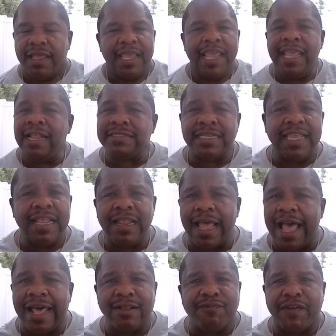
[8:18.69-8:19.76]
He doesn't get it
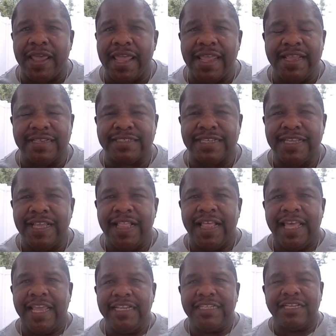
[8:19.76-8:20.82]
out of phase.
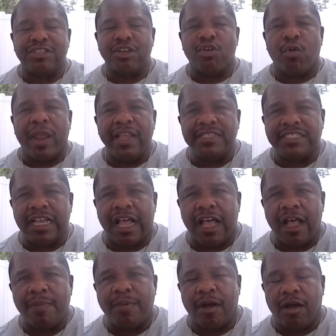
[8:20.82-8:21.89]
He does a great
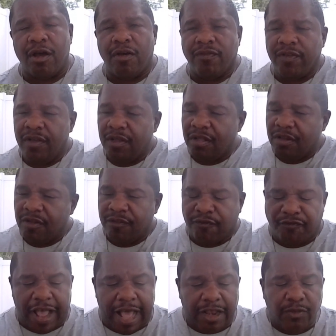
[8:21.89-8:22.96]
job of
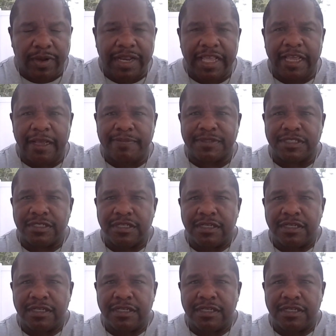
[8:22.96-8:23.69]
following hips